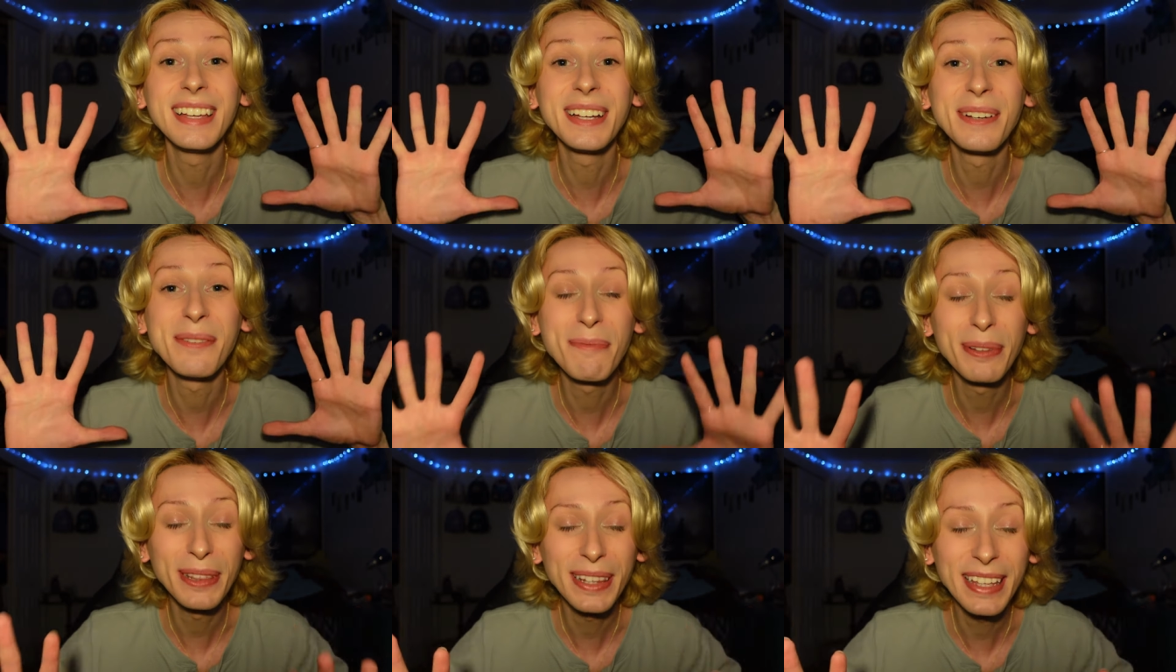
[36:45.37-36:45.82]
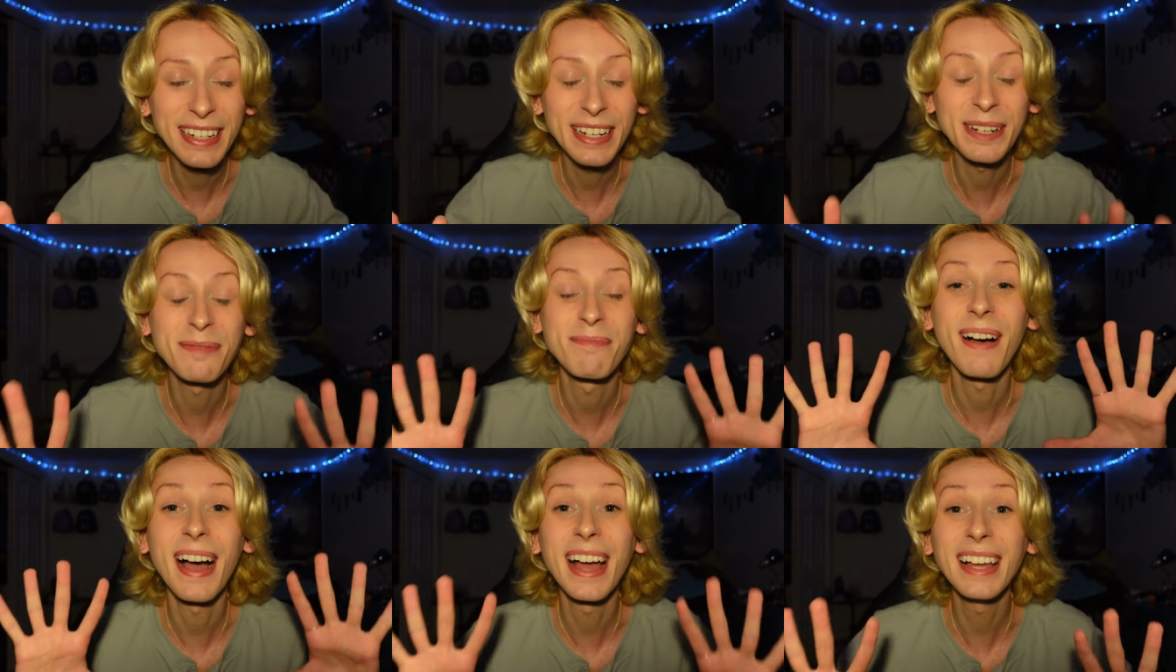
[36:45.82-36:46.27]

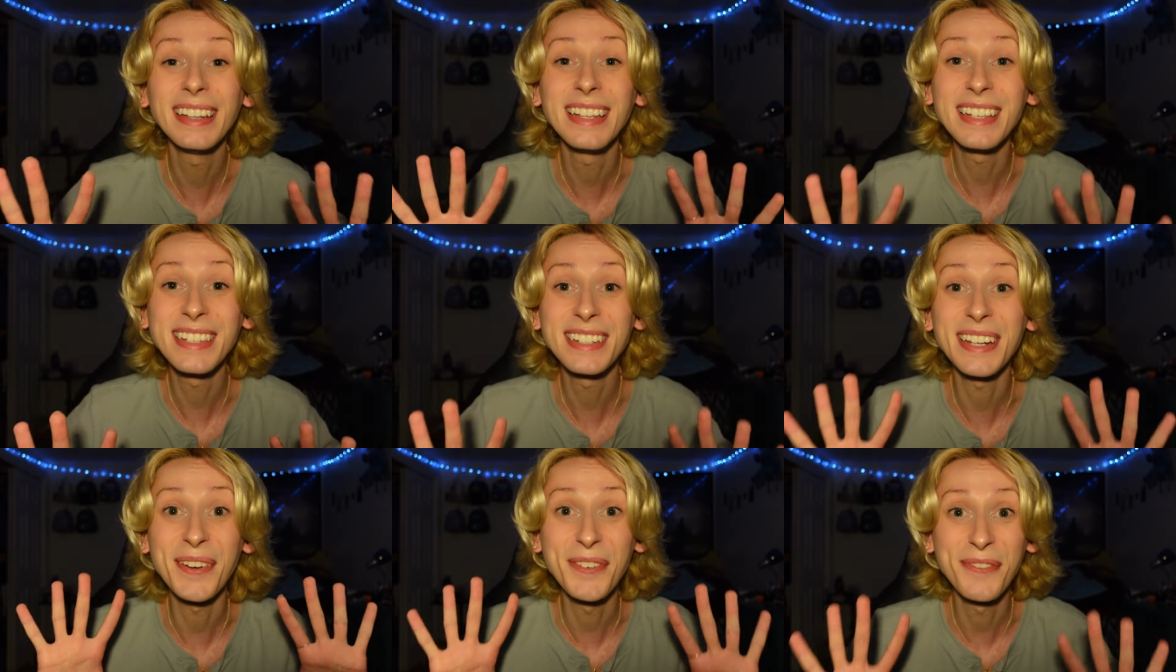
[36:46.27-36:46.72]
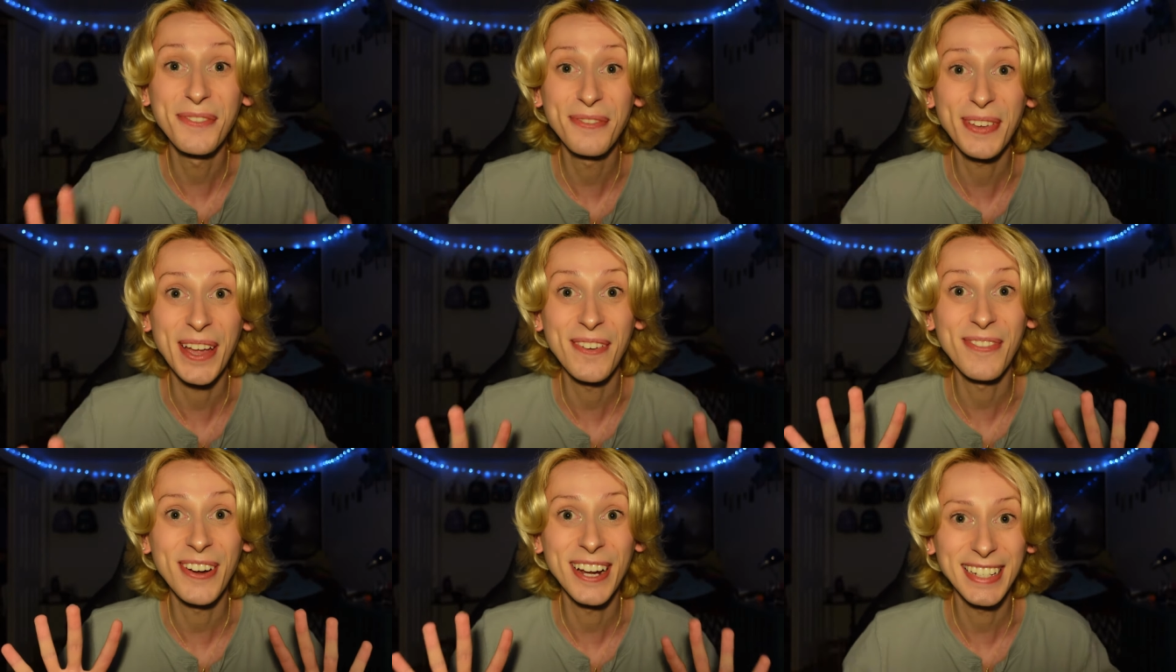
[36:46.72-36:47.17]
completed my list of
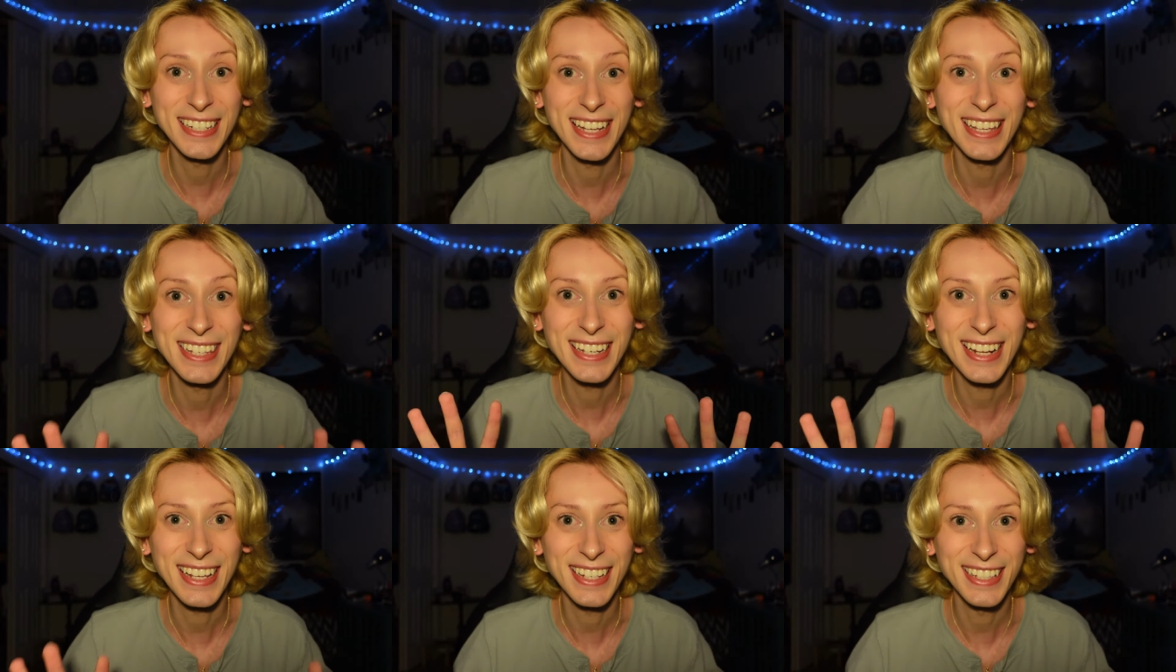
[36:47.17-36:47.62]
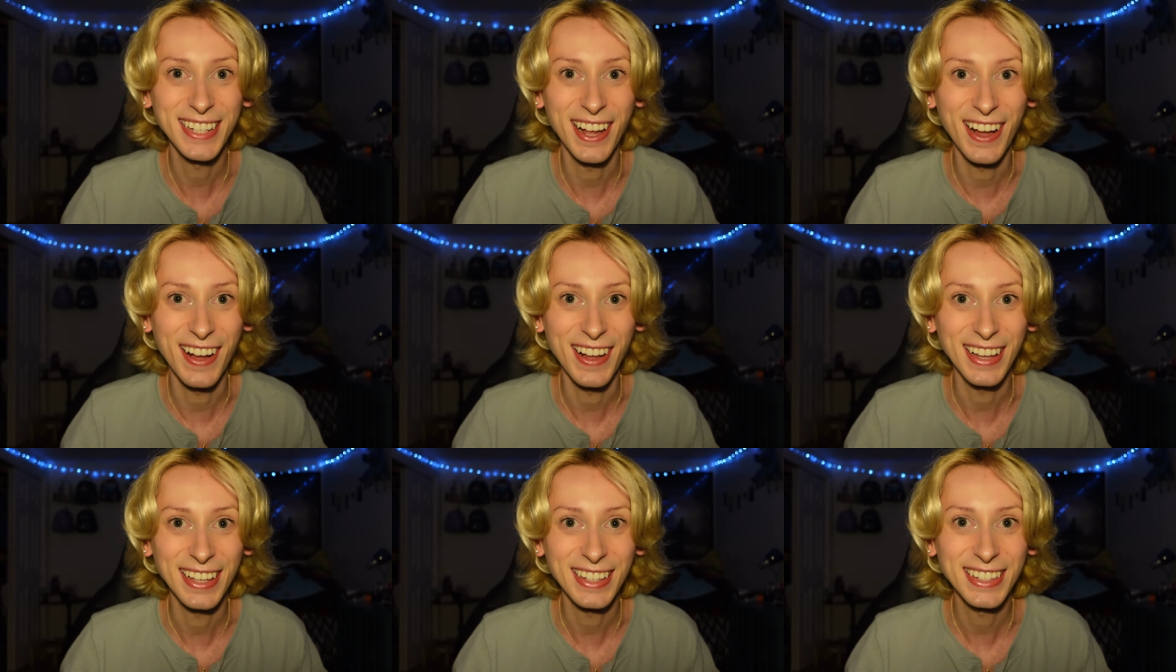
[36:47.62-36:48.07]
favorite Disney
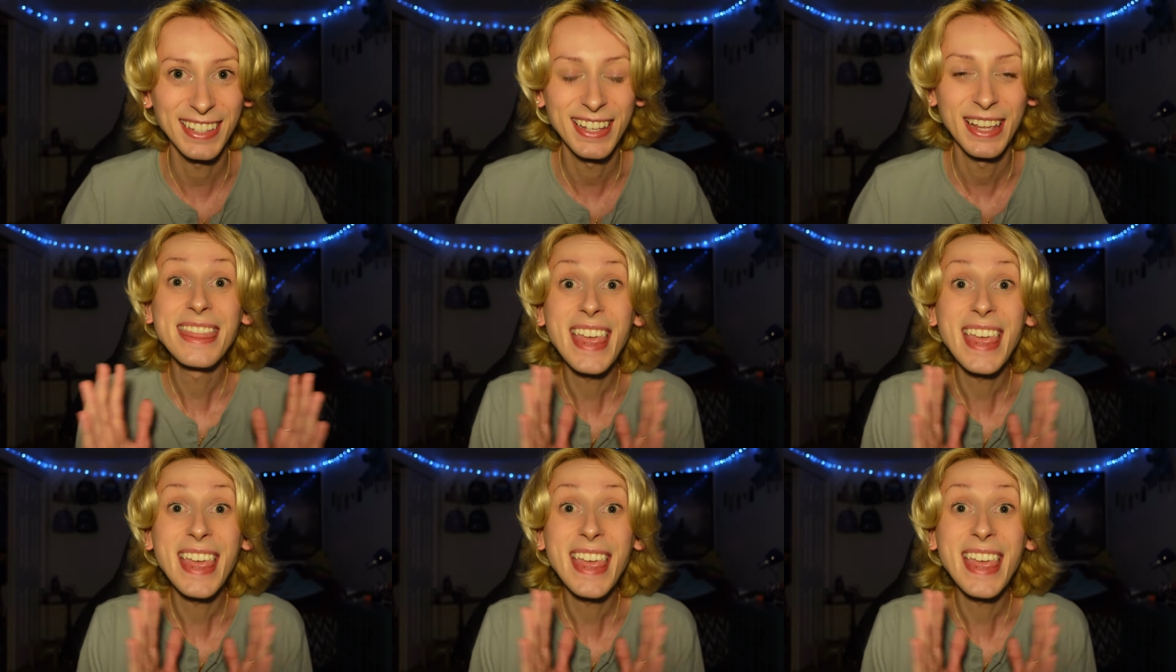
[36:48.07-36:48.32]
songs.